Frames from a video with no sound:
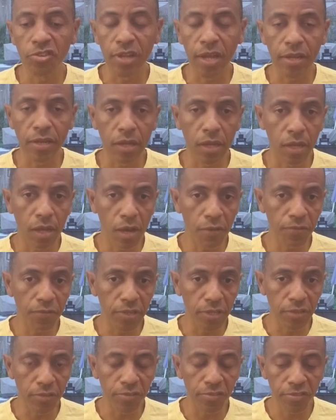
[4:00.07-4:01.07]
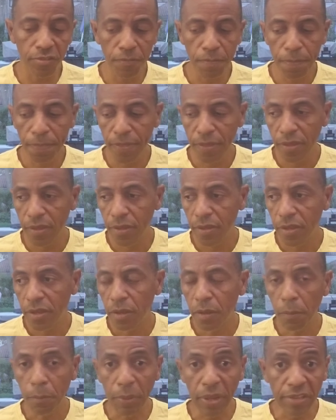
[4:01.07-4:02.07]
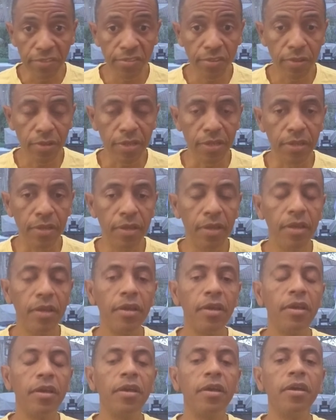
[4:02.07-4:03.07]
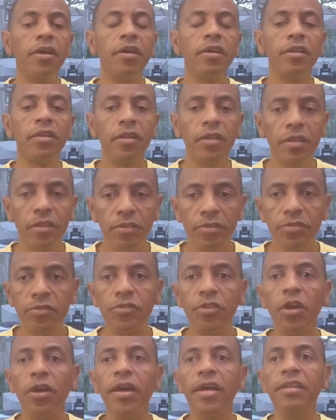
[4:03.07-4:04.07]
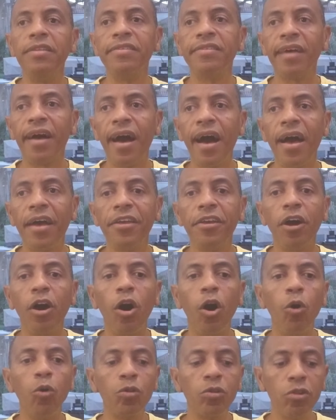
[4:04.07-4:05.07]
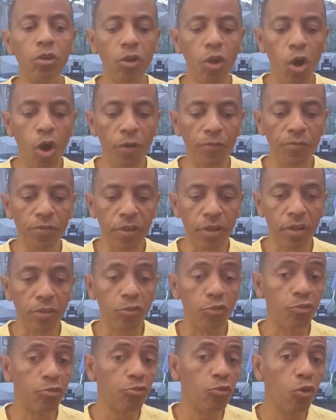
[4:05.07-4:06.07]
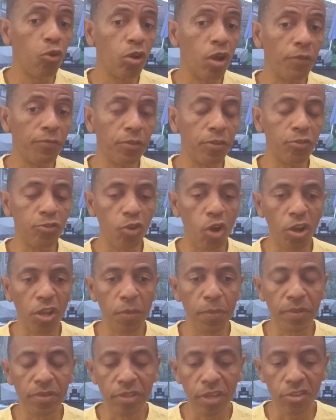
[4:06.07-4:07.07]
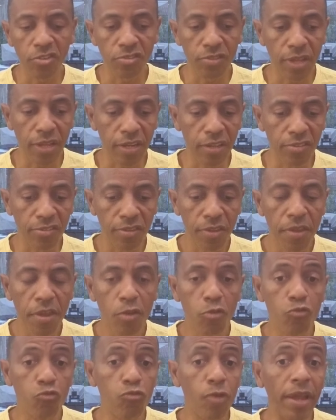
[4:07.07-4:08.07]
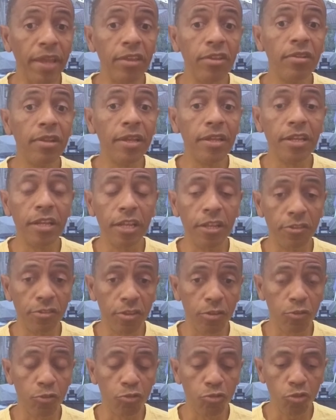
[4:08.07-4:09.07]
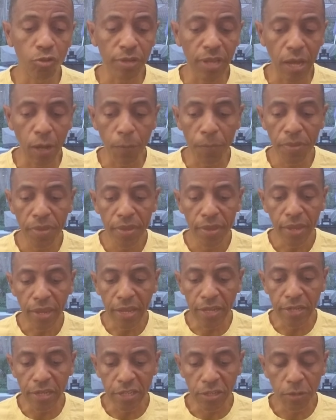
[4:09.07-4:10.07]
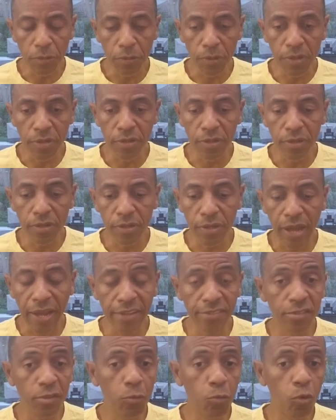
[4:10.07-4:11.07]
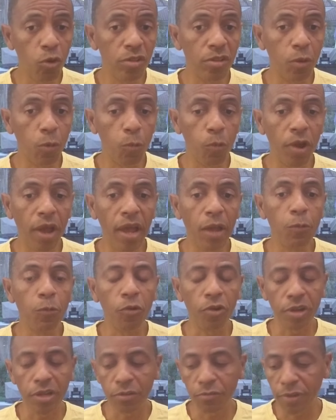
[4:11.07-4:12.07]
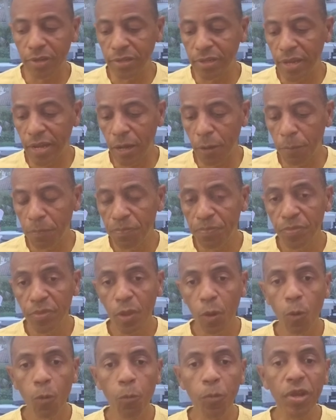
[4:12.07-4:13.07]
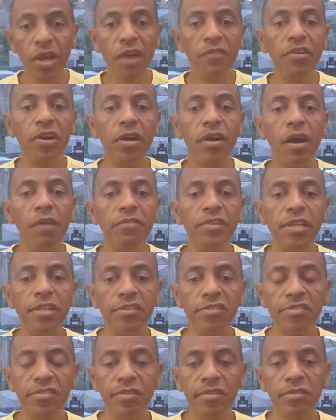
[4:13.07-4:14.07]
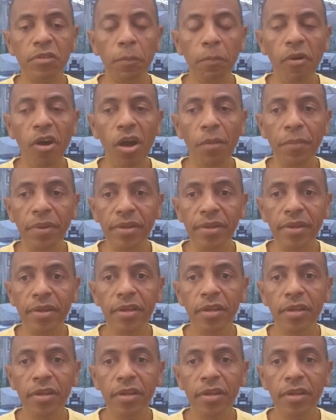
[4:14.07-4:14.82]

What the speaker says: Now, the governance, basically the entire outlook of the control of the documentation that is regulated is controlled. Now, in the IT world and where I work in right now, we have a governance department